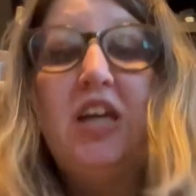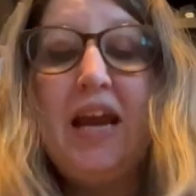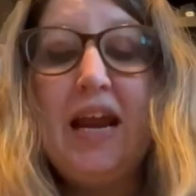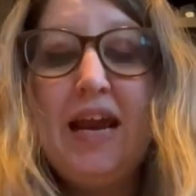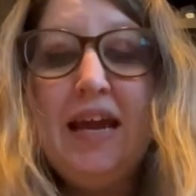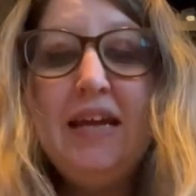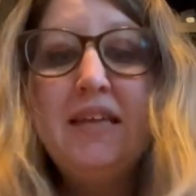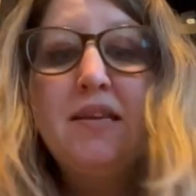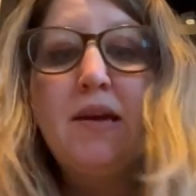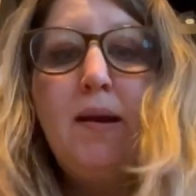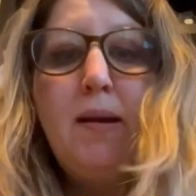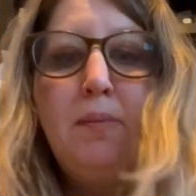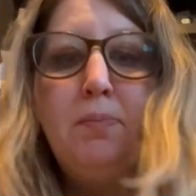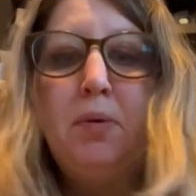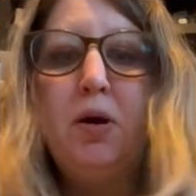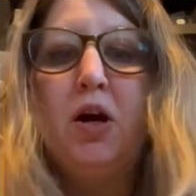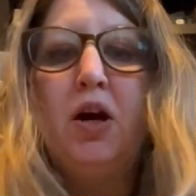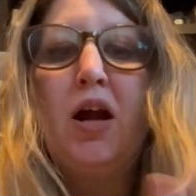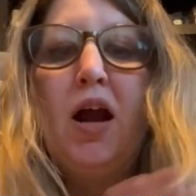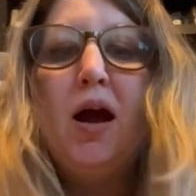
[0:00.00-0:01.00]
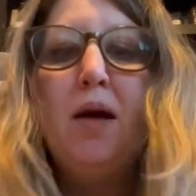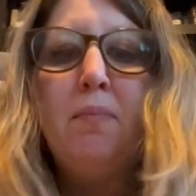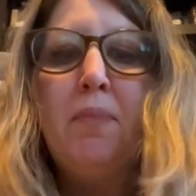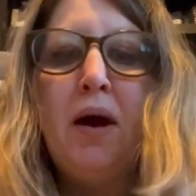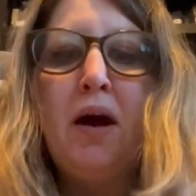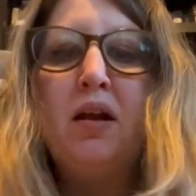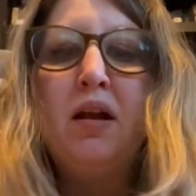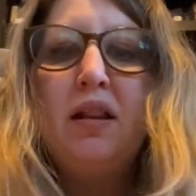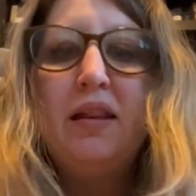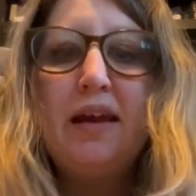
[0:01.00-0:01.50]
is a book
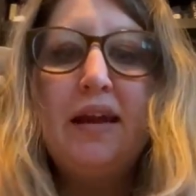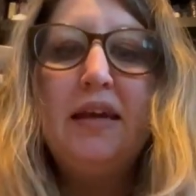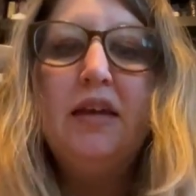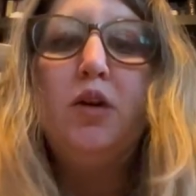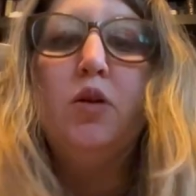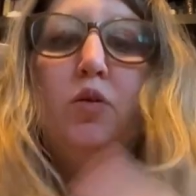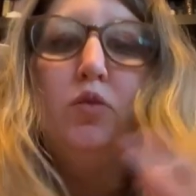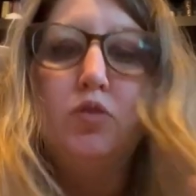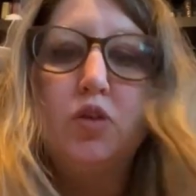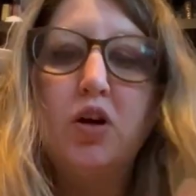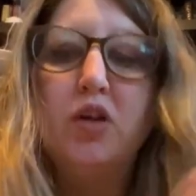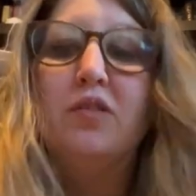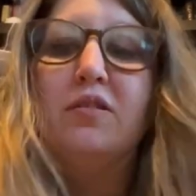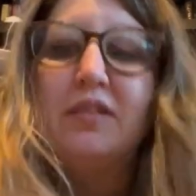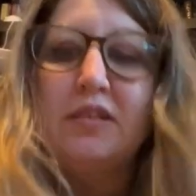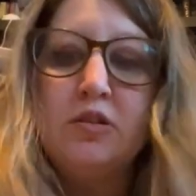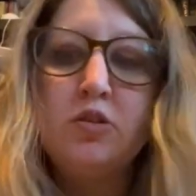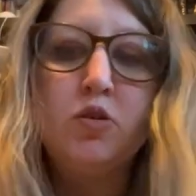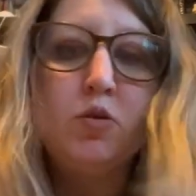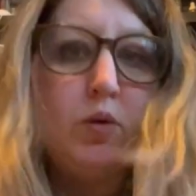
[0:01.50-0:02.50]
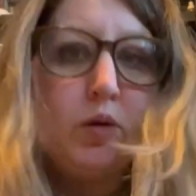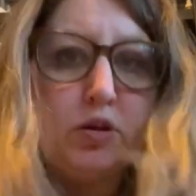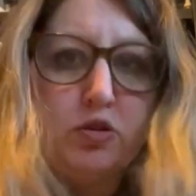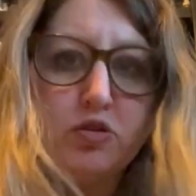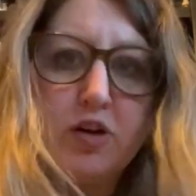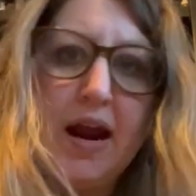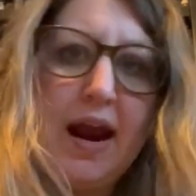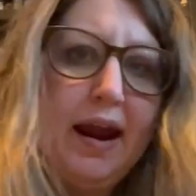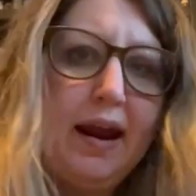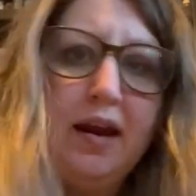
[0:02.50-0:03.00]
about a lady who turns into a
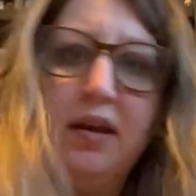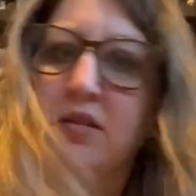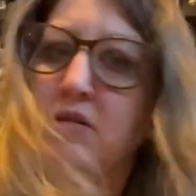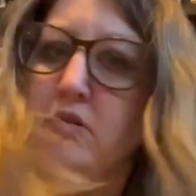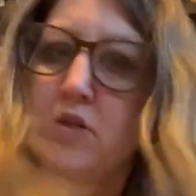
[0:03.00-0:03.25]
dragon.